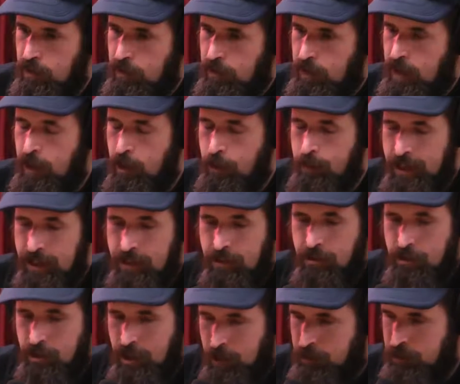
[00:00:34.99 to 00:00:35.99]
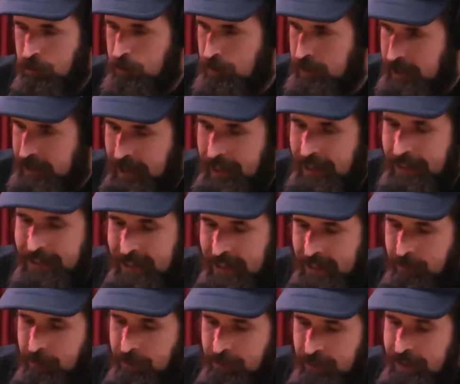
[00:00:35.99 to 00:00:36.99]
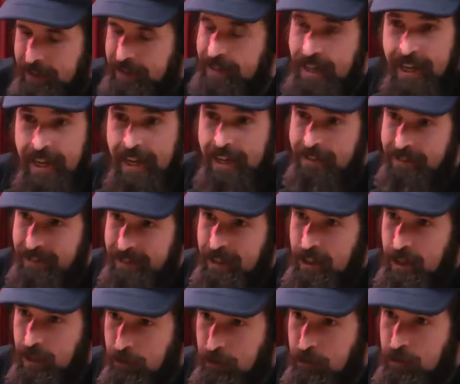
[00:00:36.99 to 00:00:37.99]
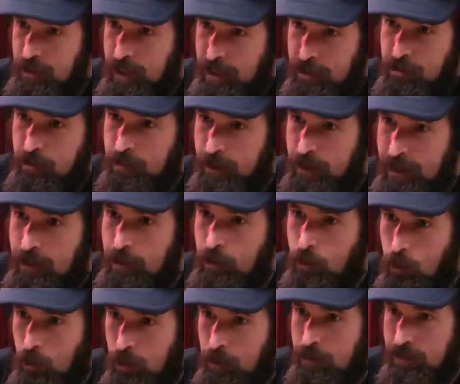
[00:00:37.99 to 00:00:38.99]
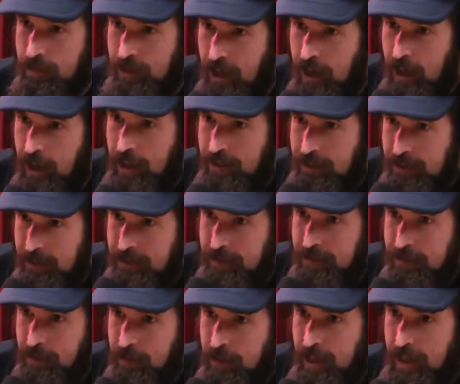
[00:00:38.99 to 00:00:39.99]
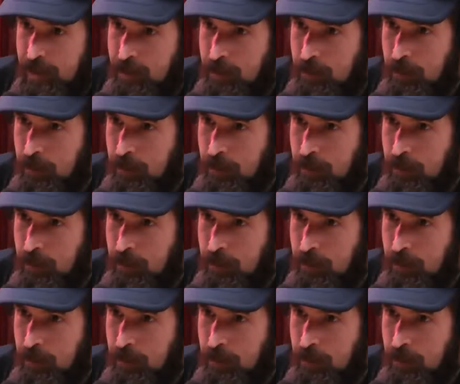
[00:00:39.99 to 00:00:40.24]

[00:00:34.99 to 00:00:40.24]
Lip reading: I don't mean to jump from a goddamn fantastic conversation about enormous cocks to some kind of